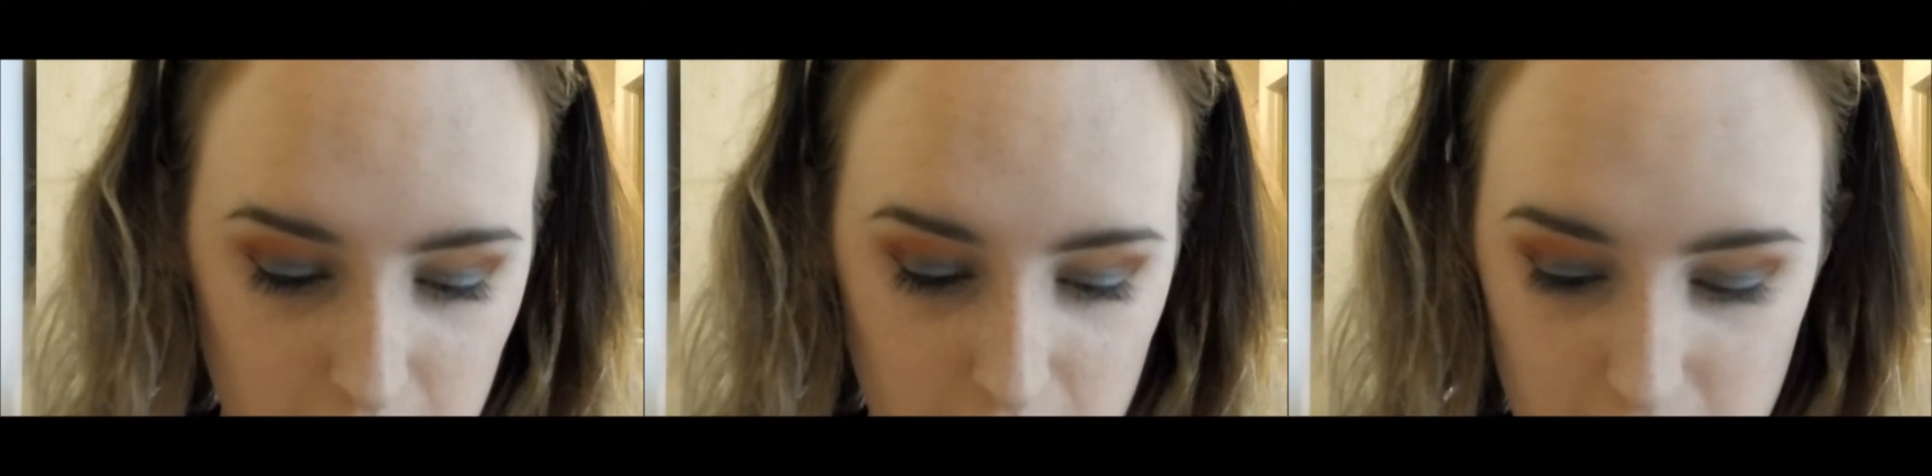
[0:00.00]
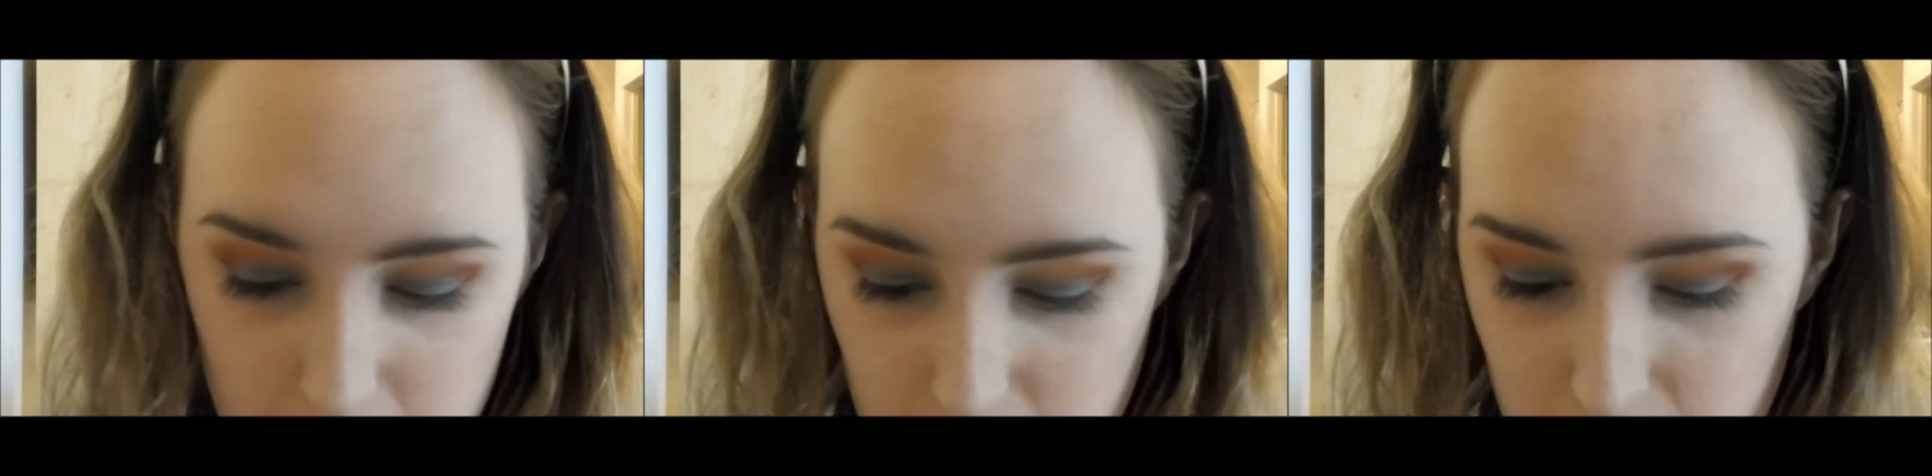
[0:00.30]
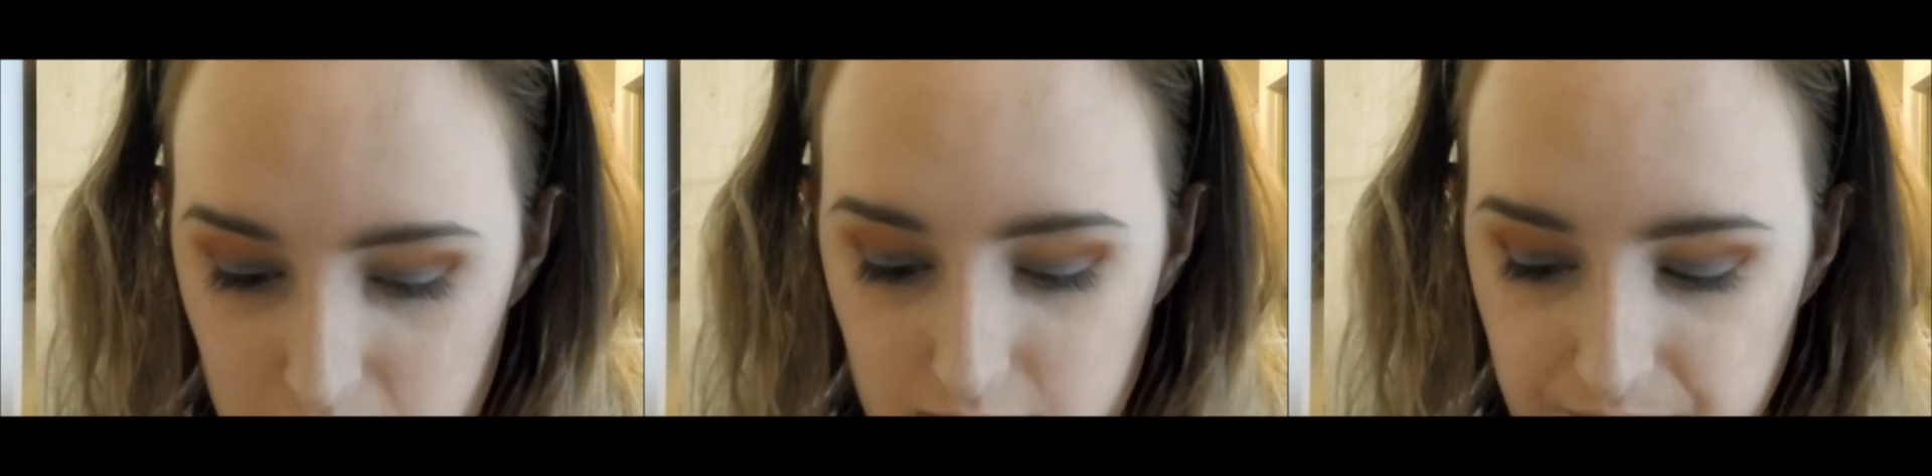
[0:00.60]

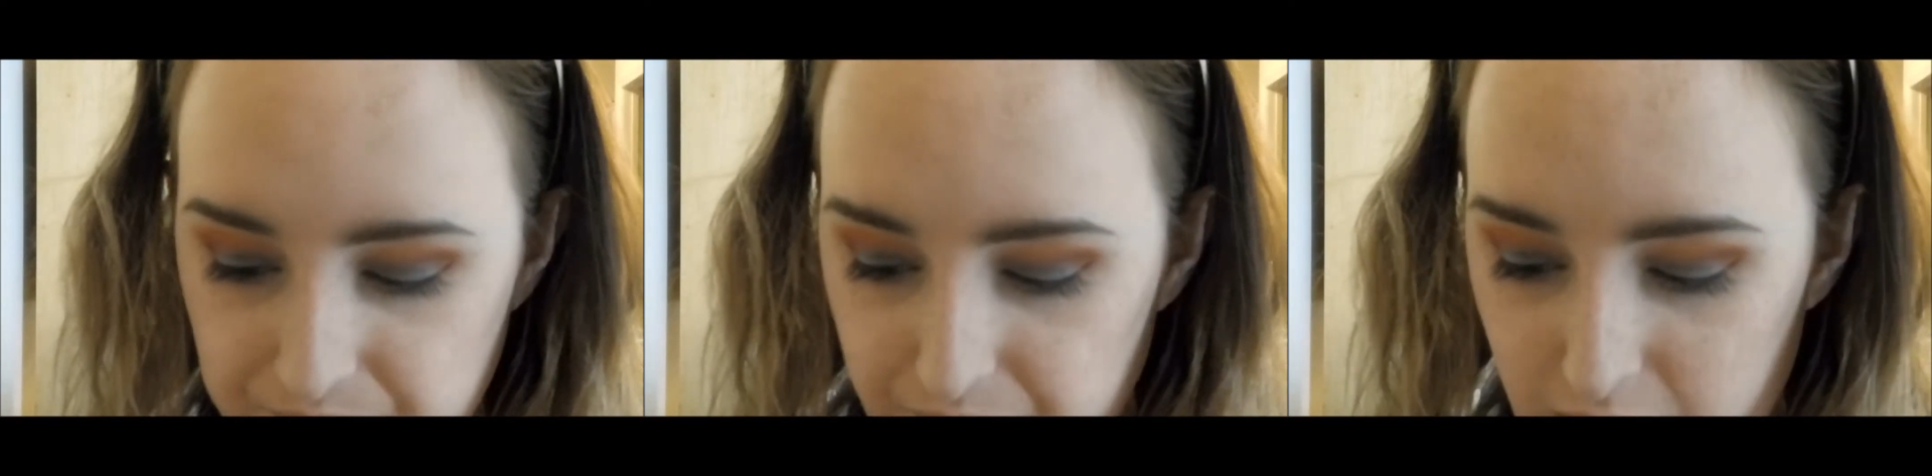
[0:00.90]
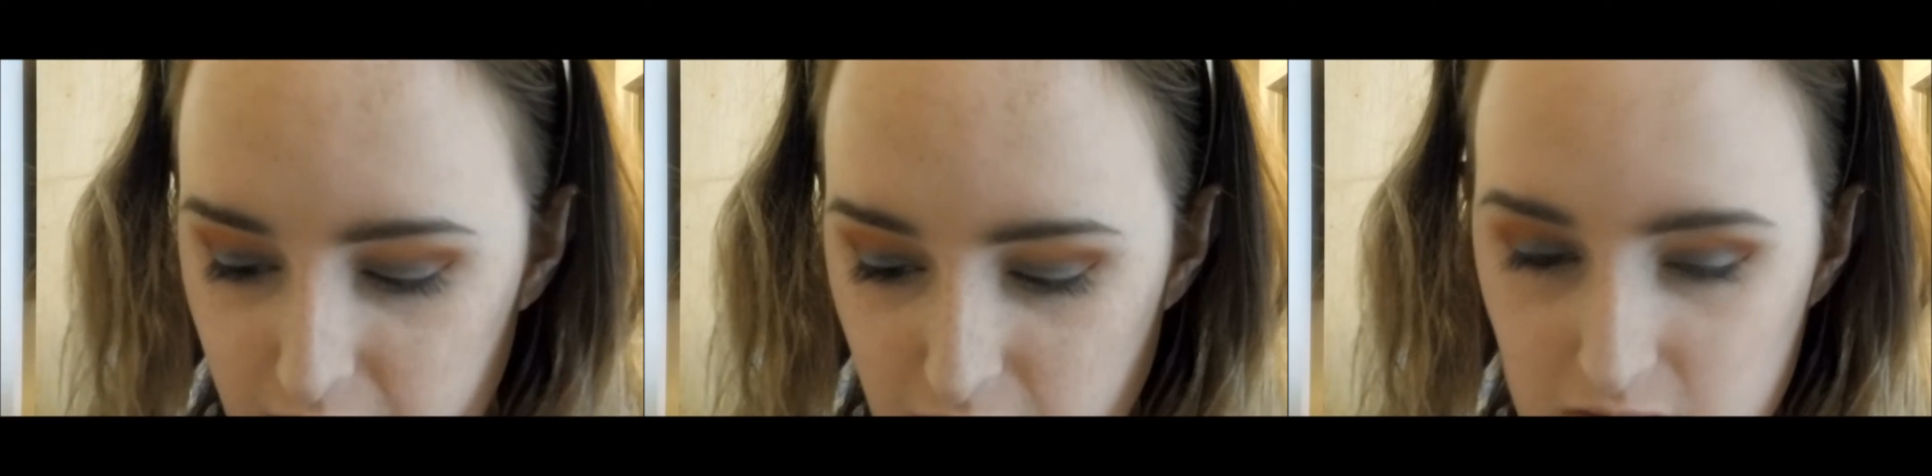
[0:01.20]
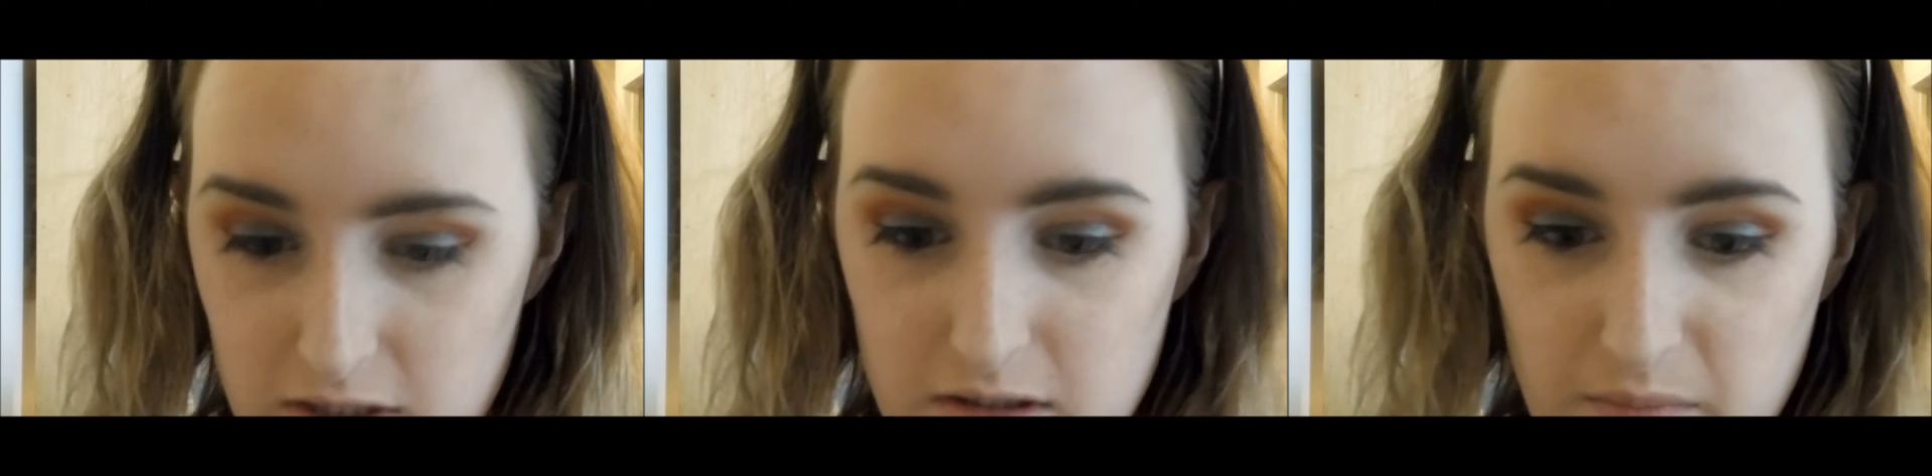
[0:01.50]
And then you
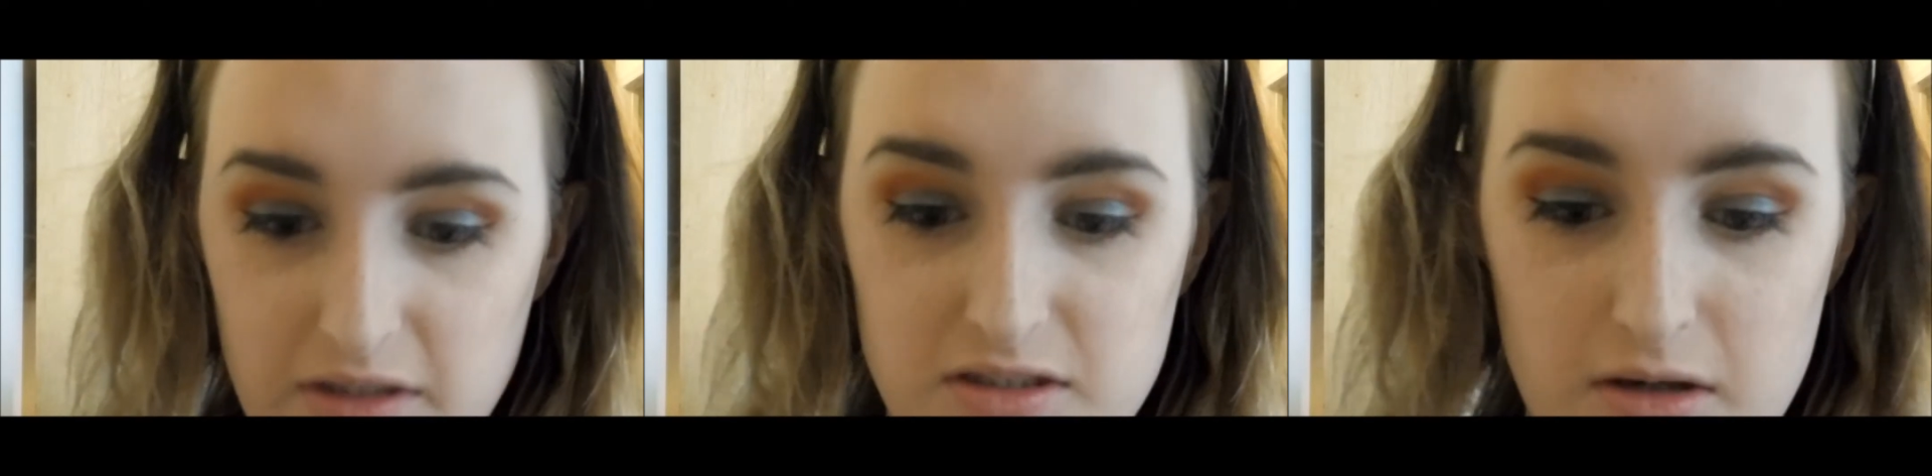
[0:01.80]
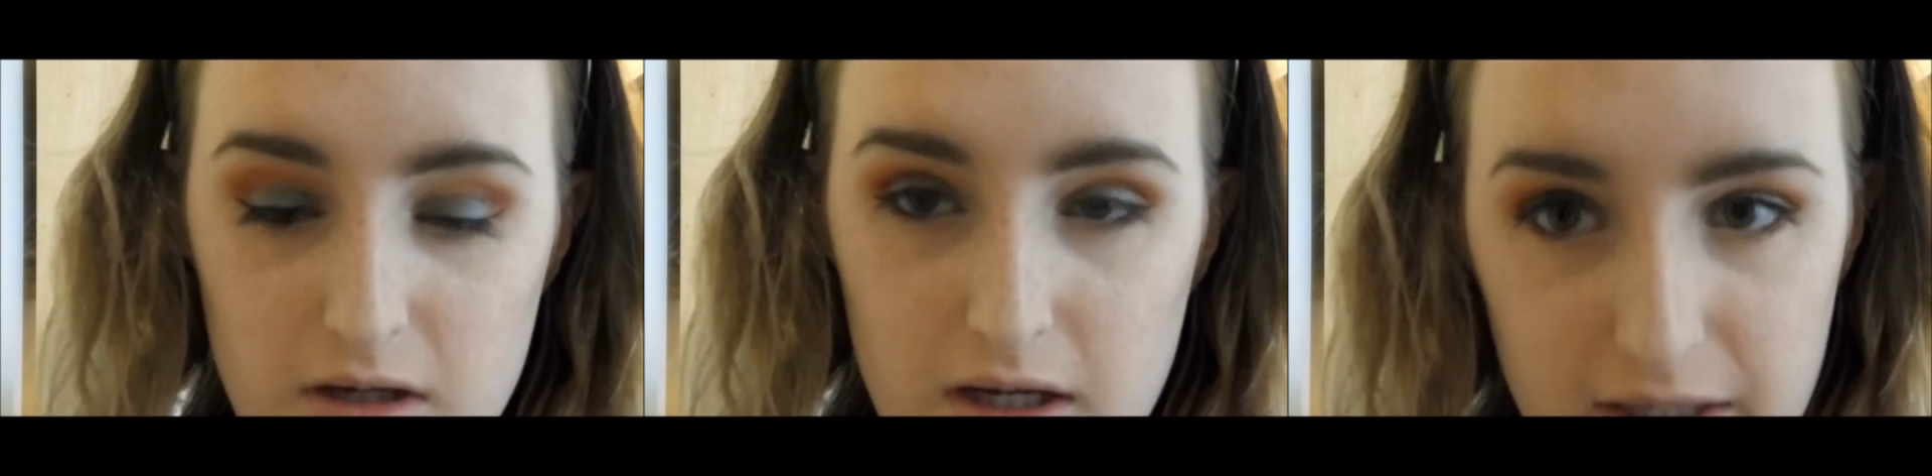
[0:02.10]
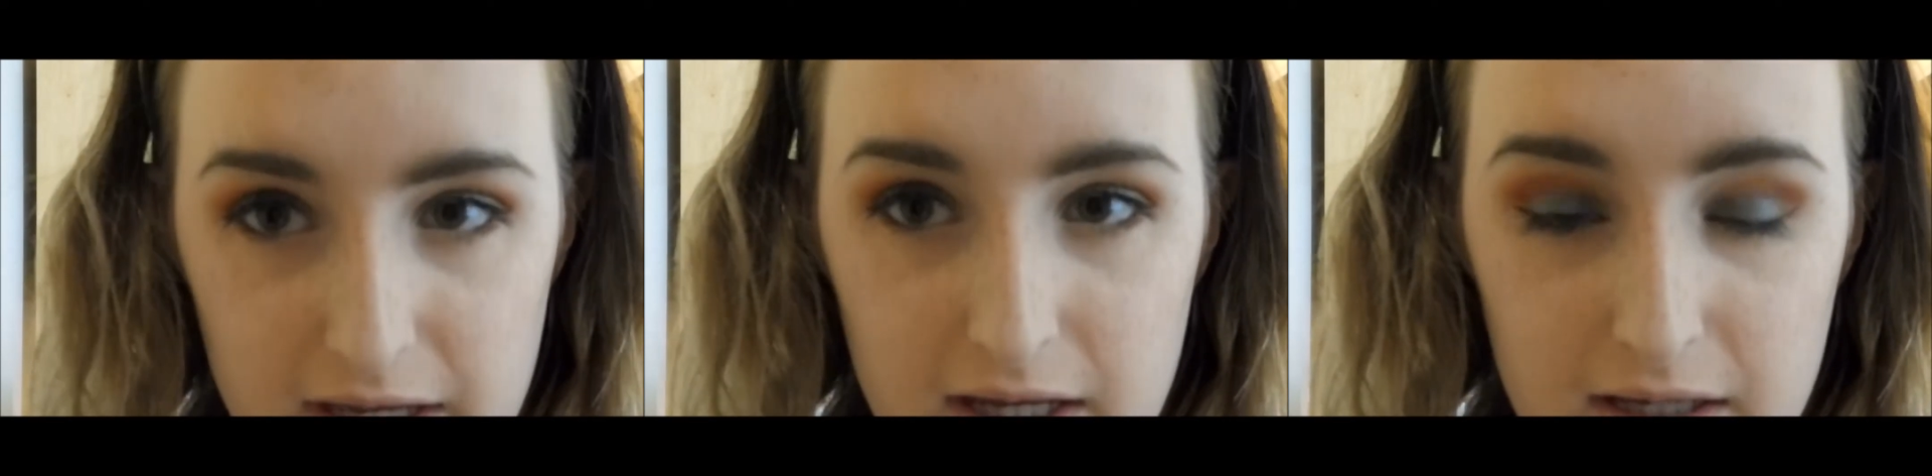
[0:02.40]
take the mascara
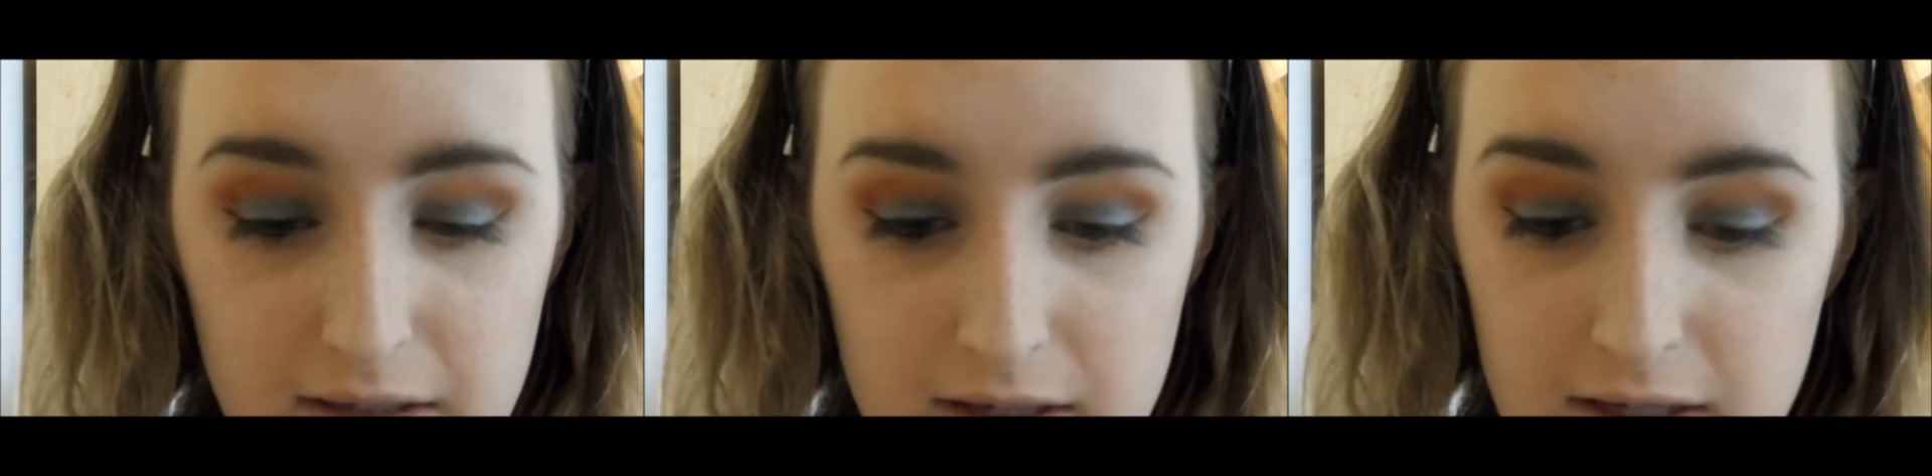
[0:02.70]
again,